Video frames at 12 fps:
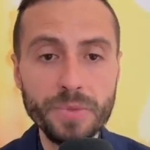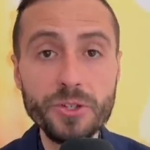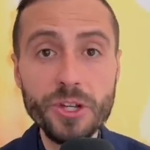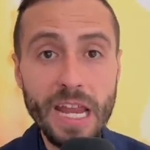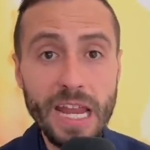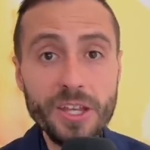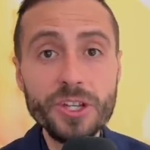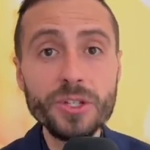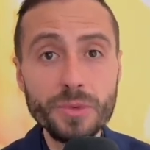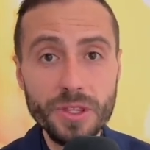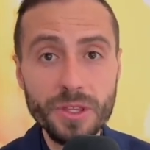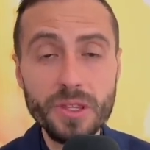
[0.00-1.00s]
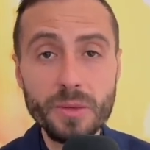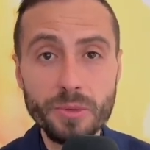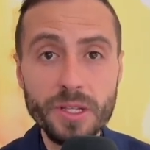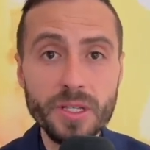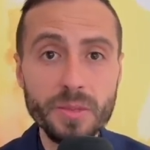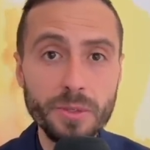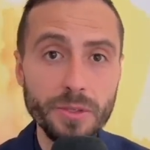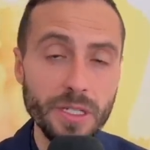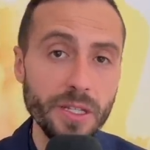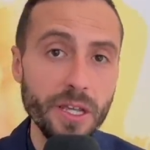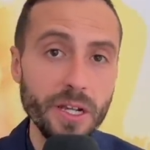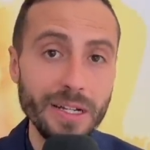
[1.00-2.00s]
changes within the principles
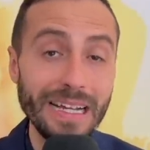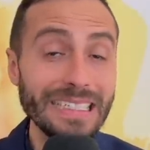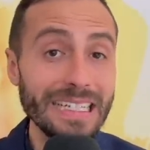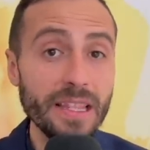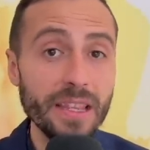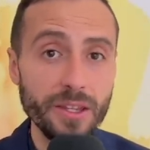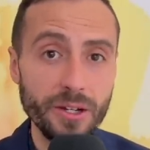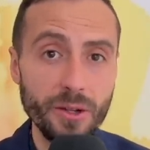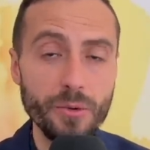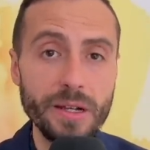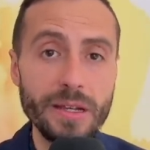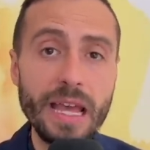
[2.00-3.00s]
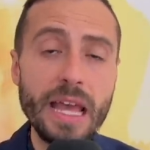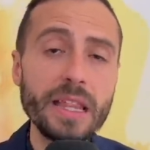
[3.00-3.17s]
in the year nineteen thirty-one,